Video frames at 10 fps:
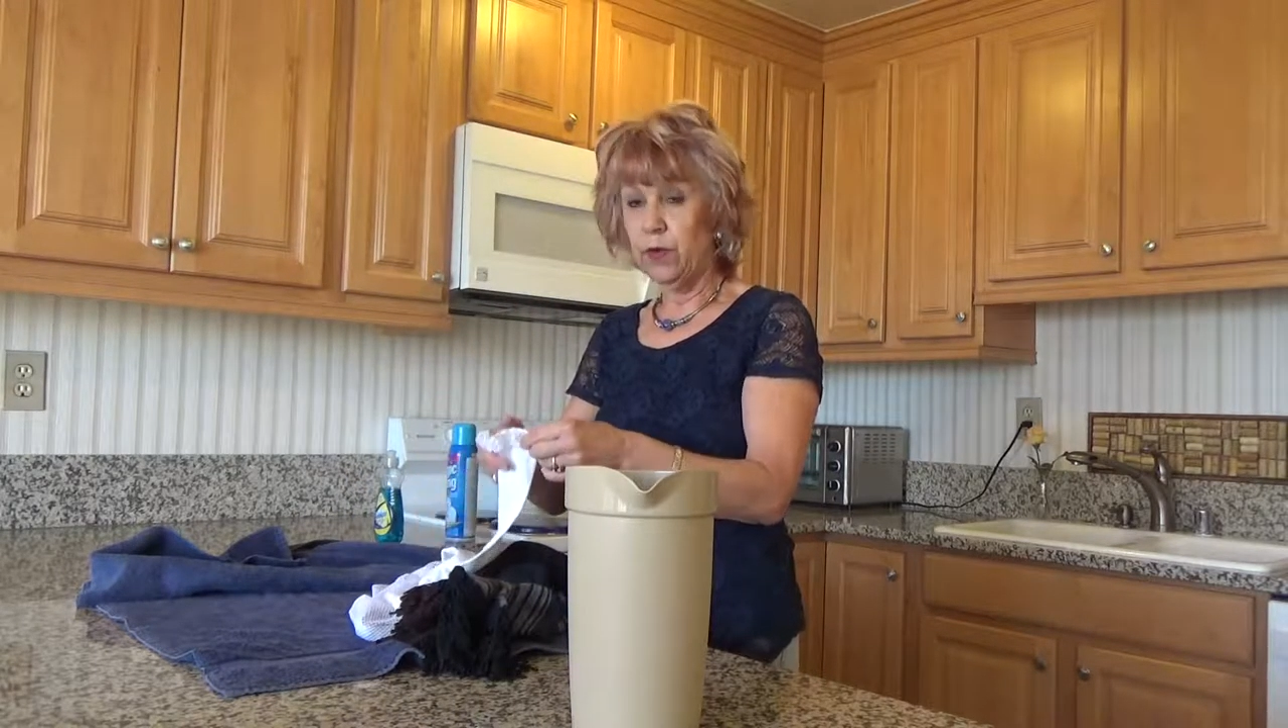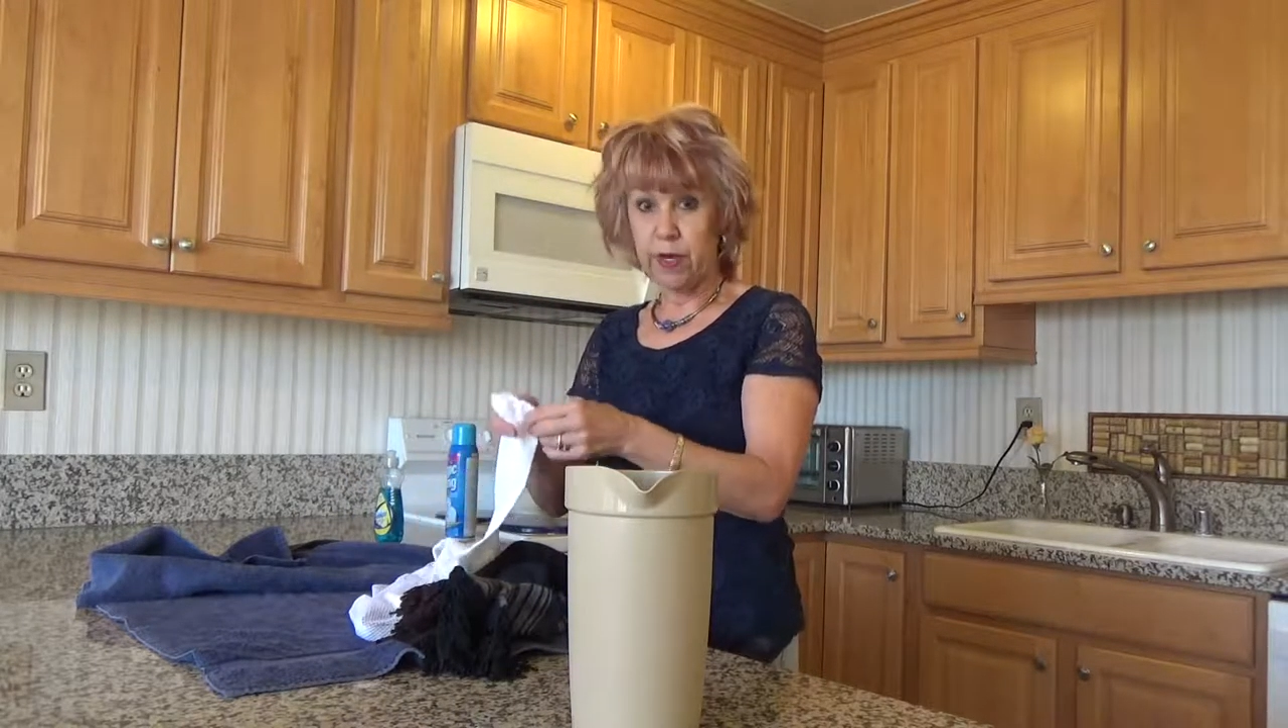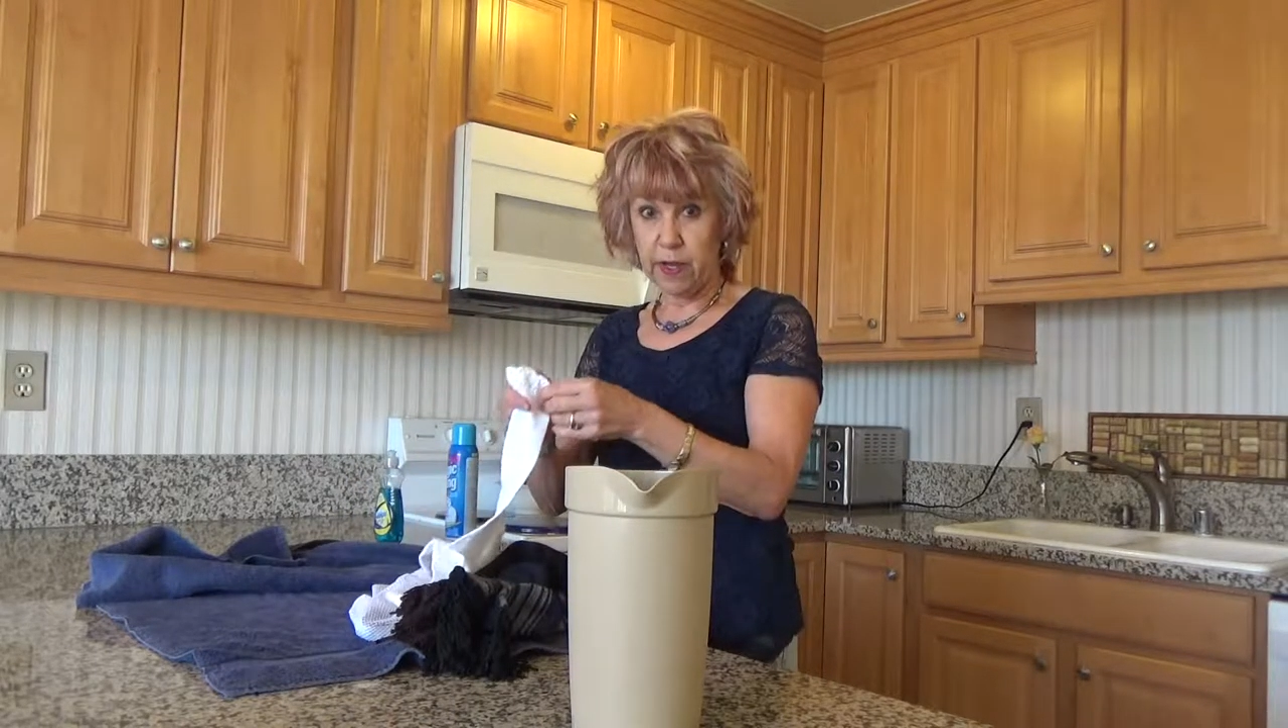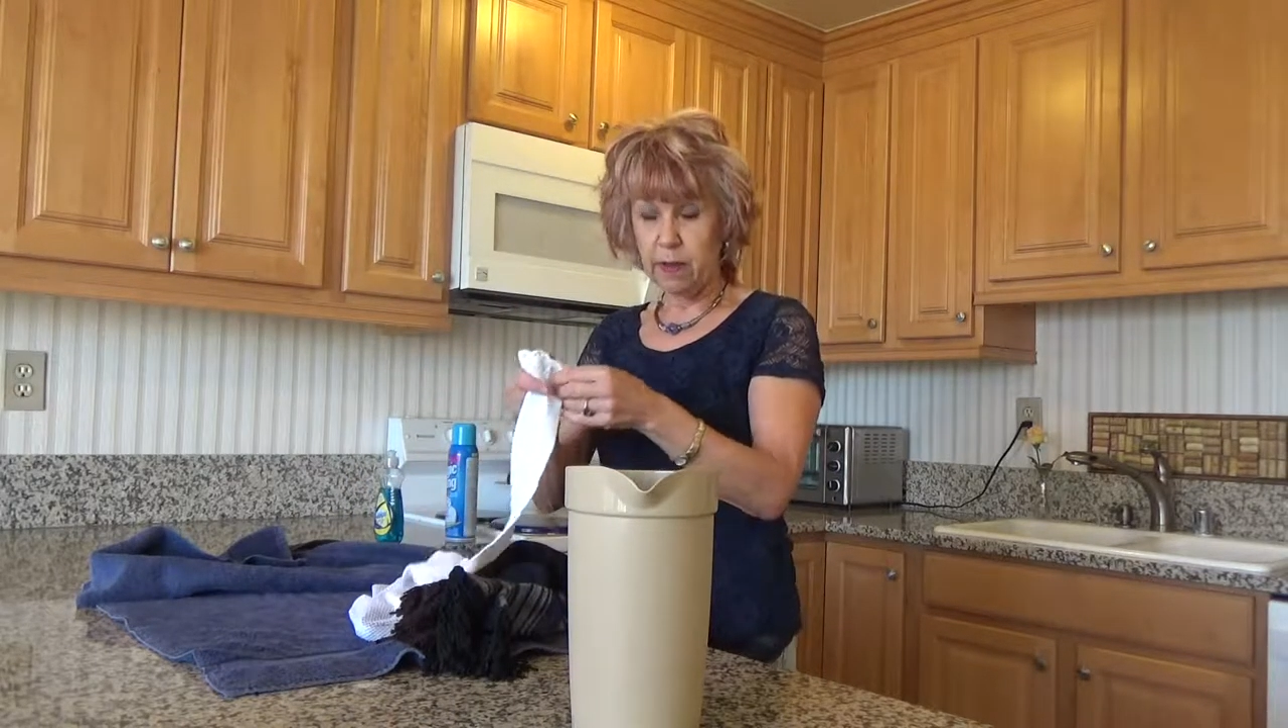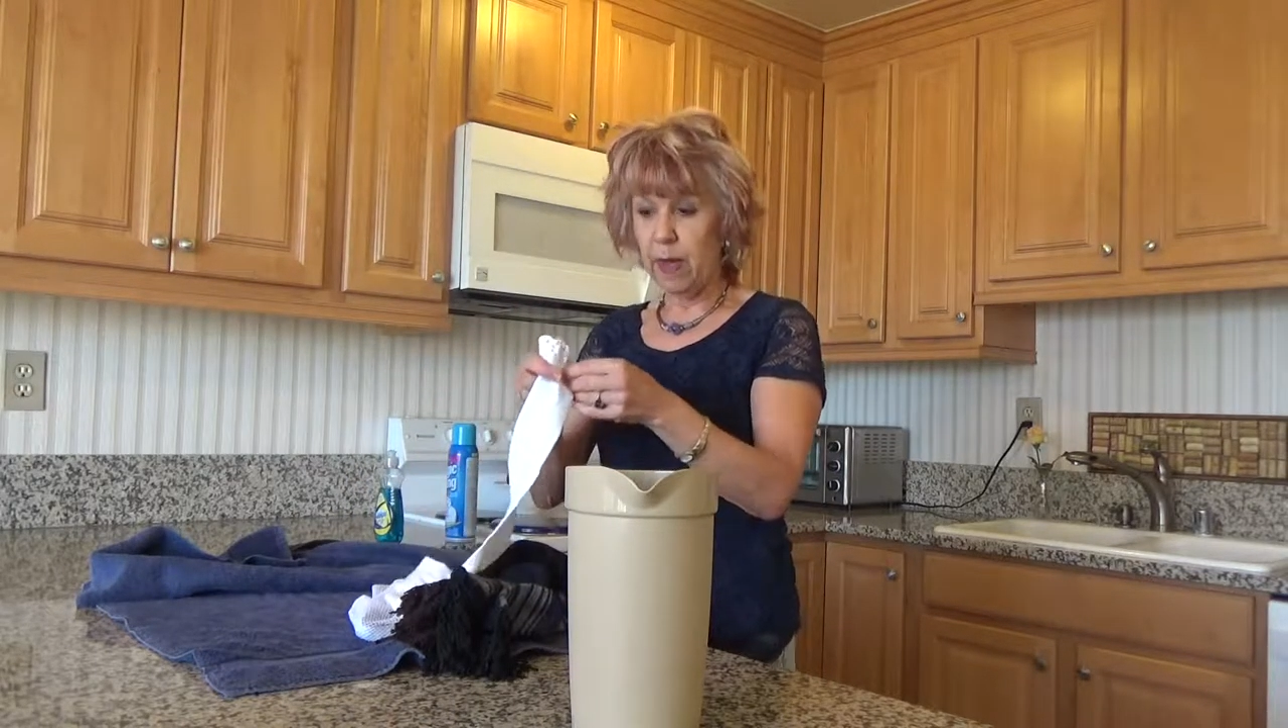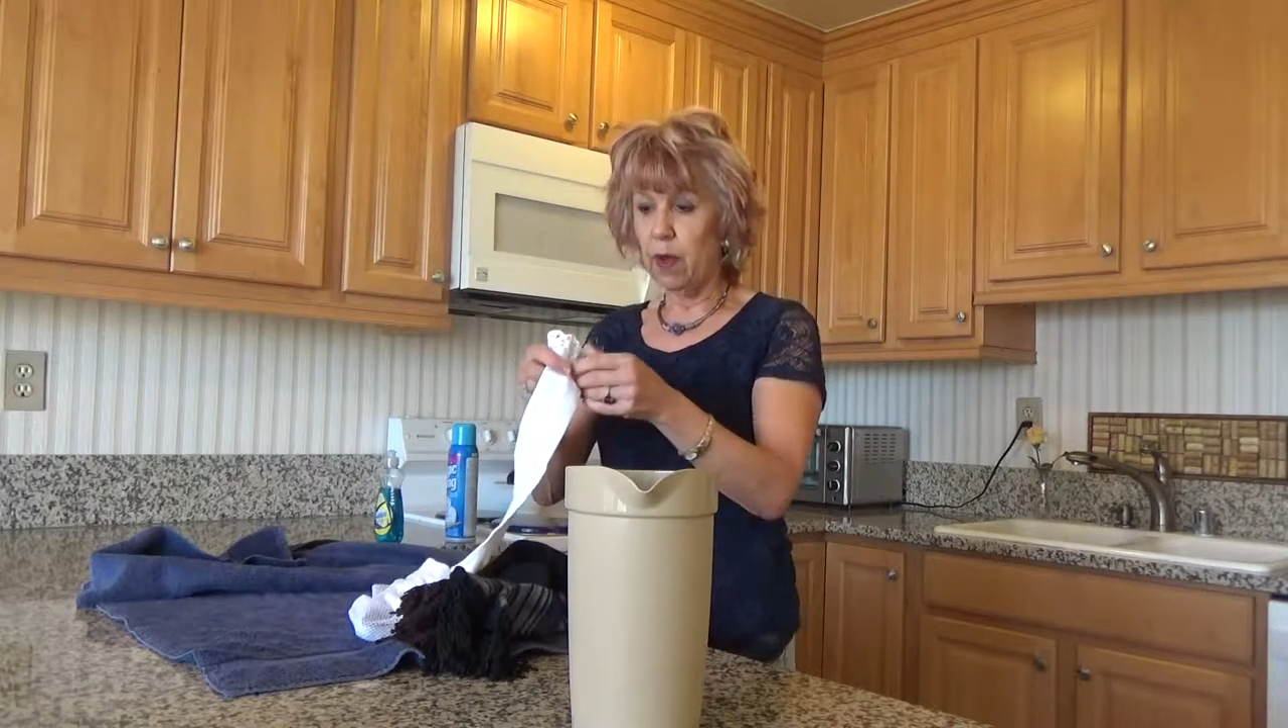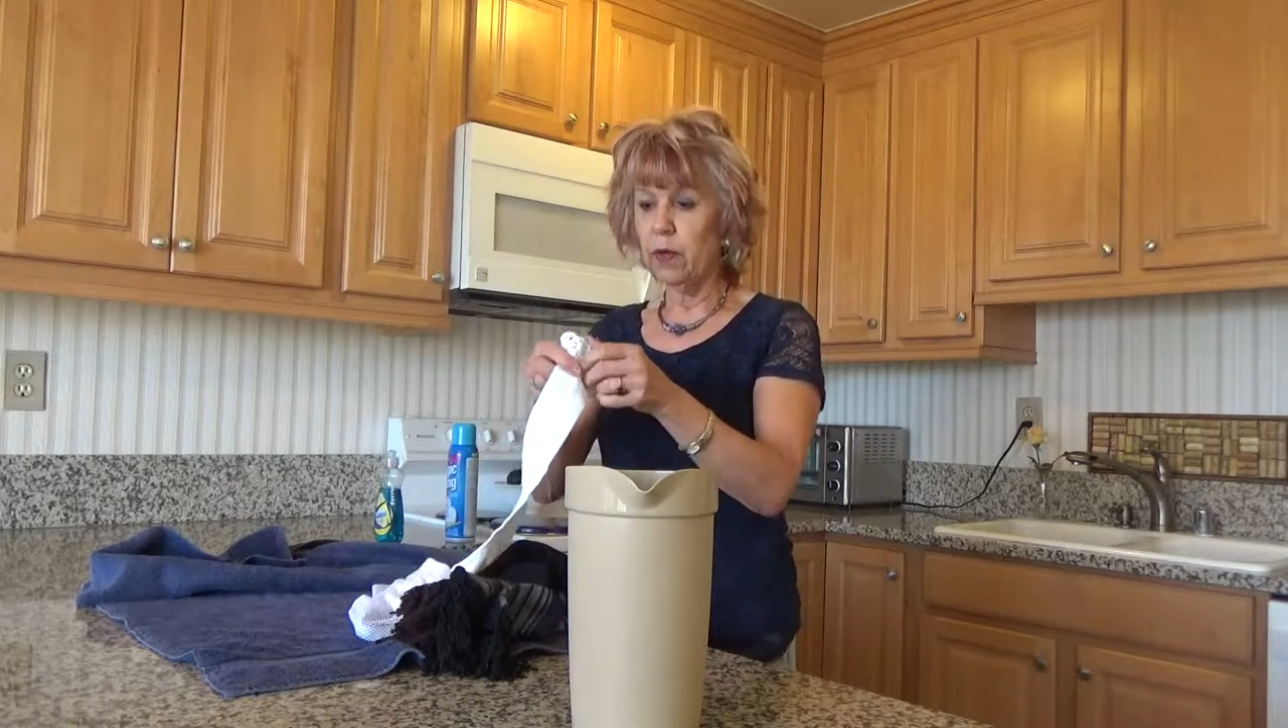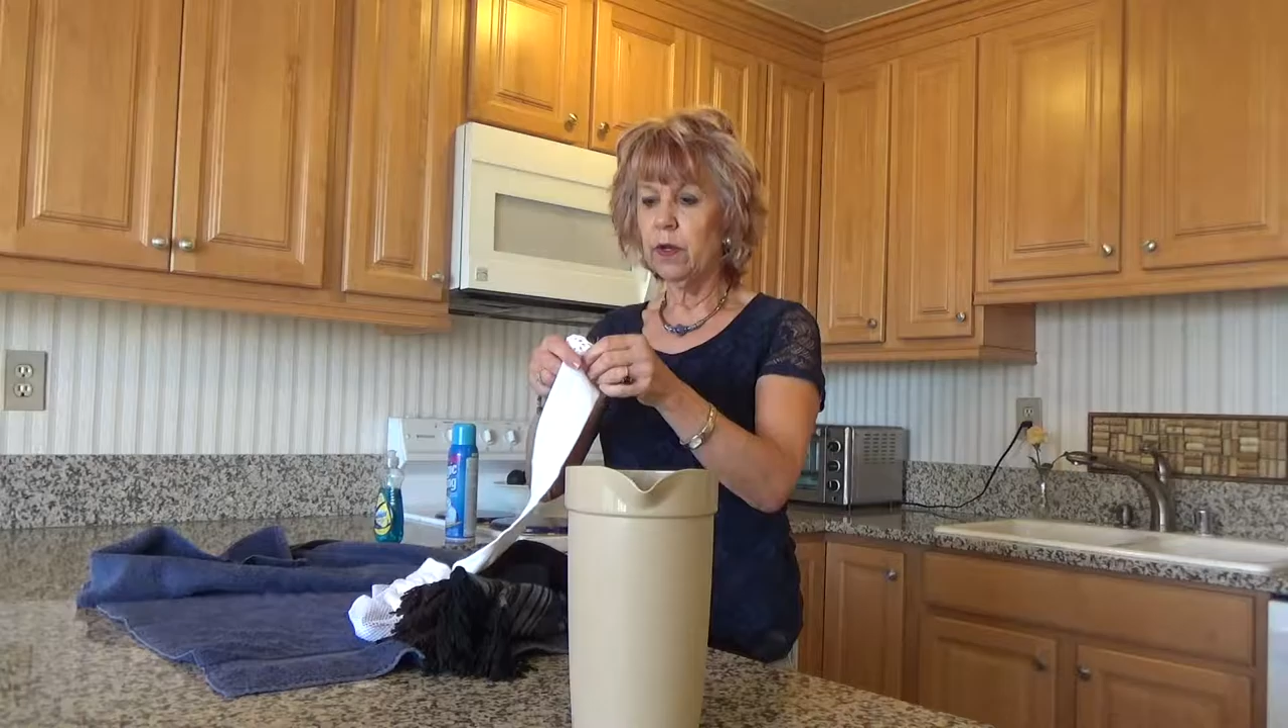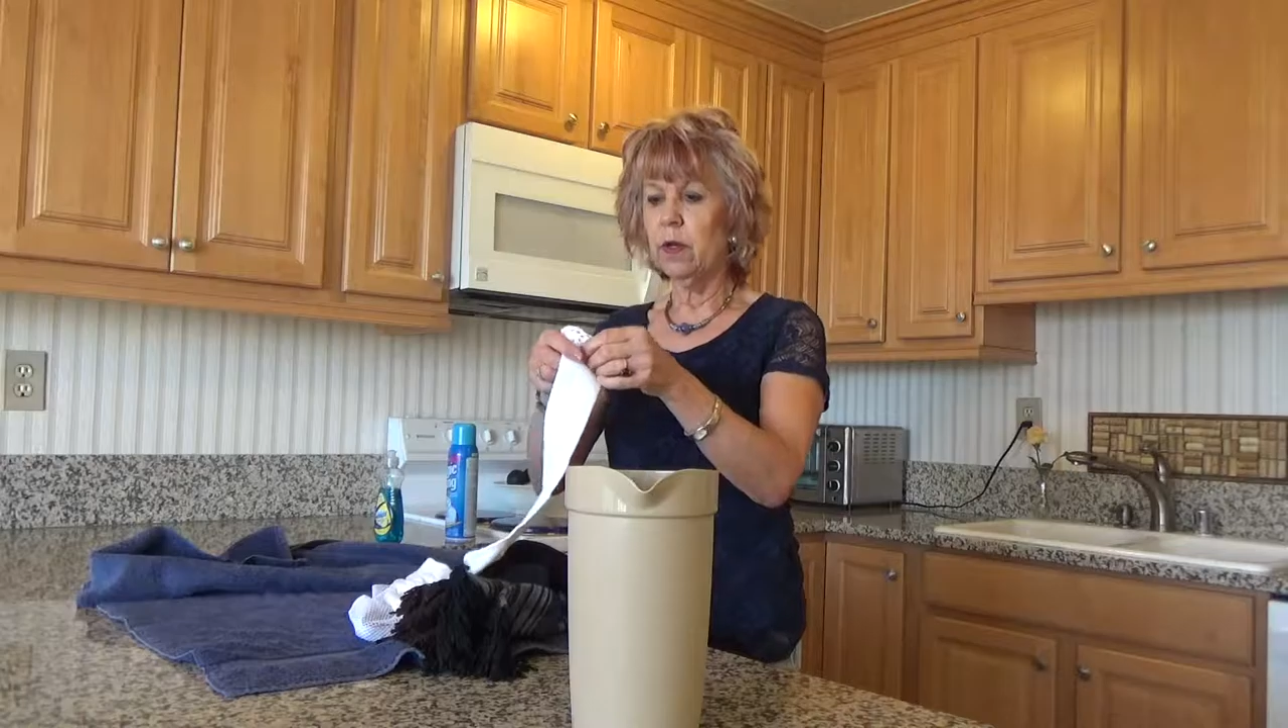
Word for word: take them out,